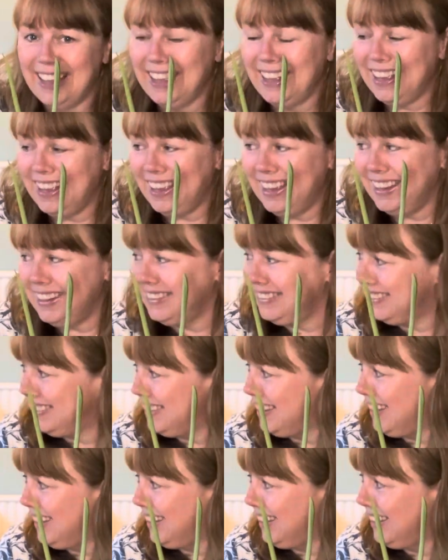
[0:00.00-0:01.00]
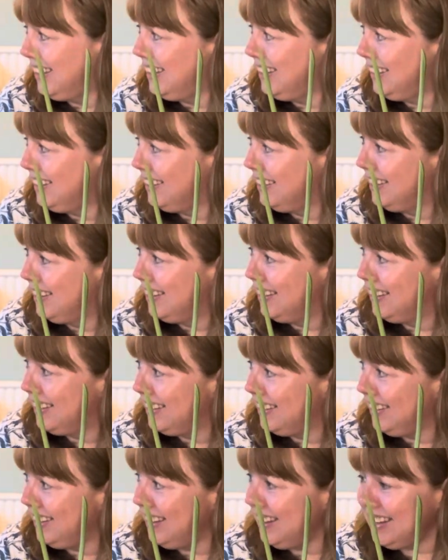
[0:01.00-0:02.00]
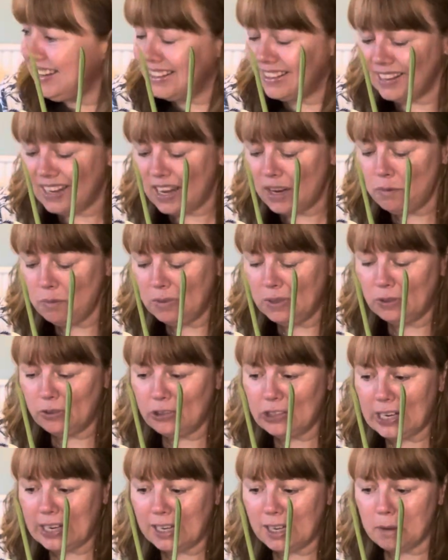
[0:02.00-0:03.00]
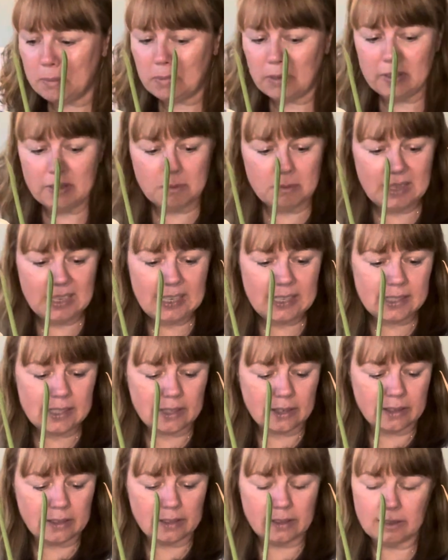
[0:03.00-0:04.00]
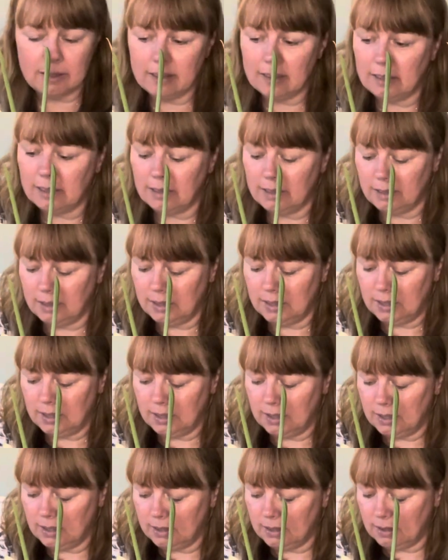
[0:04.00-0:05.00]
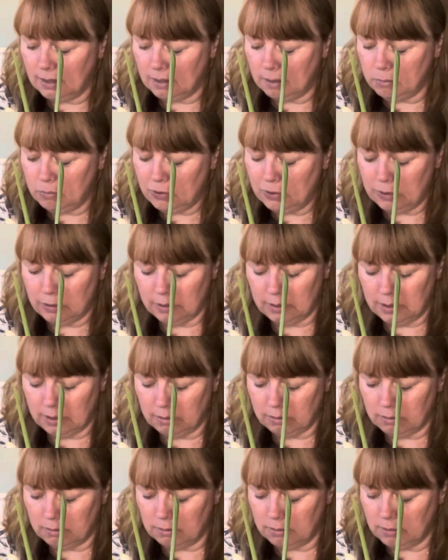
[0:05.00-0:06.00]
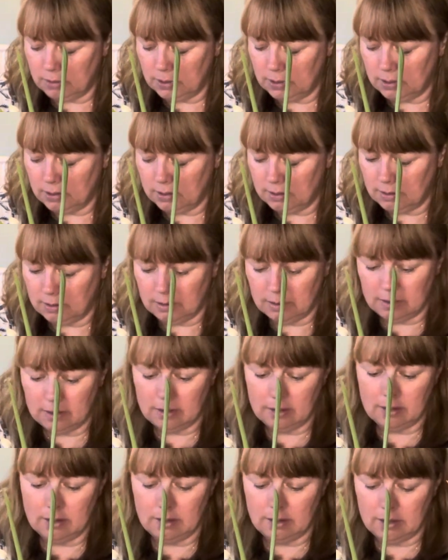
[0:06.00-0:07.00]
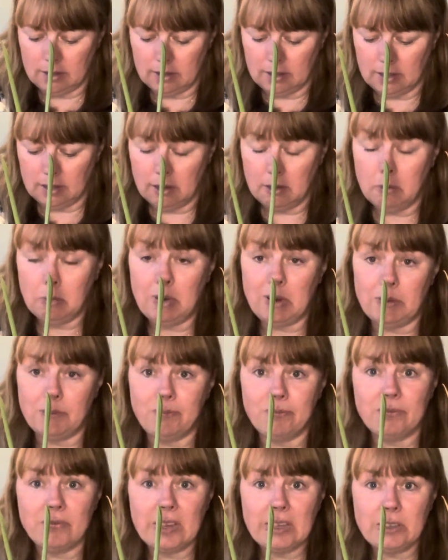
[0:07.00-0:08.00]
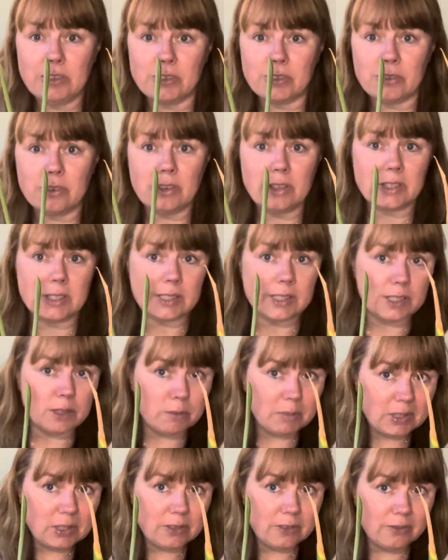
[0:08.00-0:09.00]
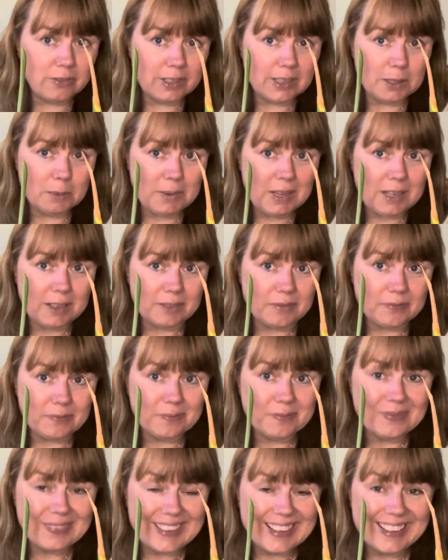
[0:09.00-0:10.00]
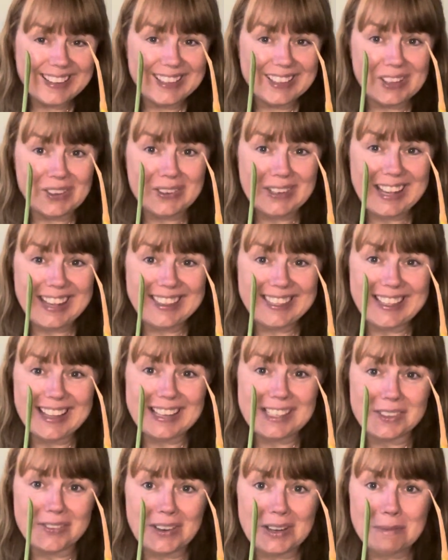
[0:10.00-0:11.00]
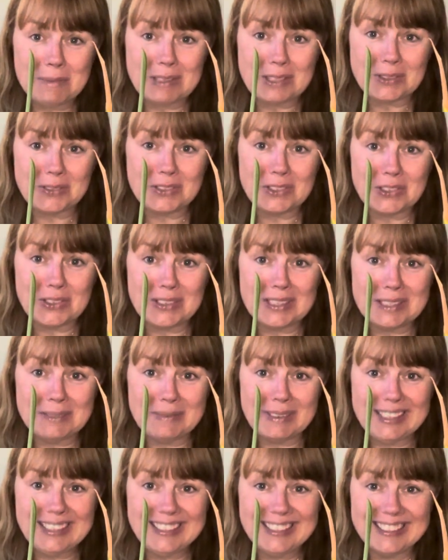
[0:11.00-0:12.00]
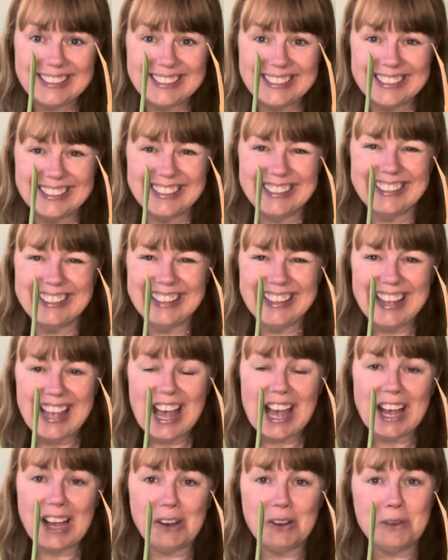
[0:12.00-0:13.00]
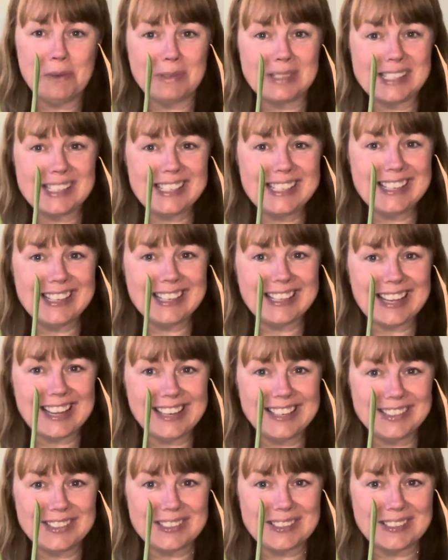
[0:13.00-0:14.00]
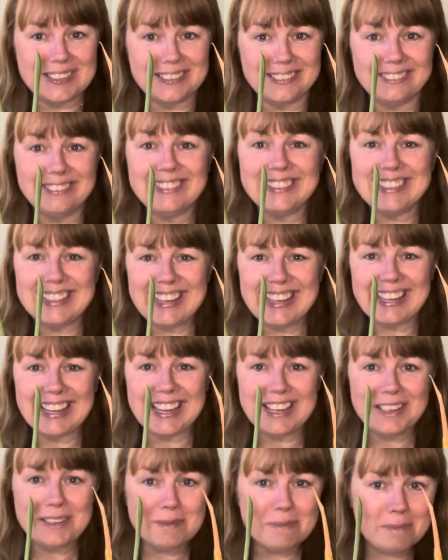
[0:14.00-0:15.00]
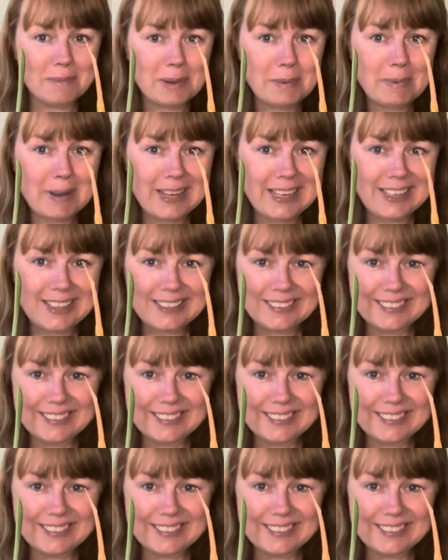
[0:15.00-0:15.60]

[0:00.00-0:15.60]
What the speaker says: And yeah, and we'll check up on them later. I'm sure they'll, well, fingers crossed, they'll be doing really well. Okay, thanks very much for joining me. I hope to see you again soon. Take care. Bye bye.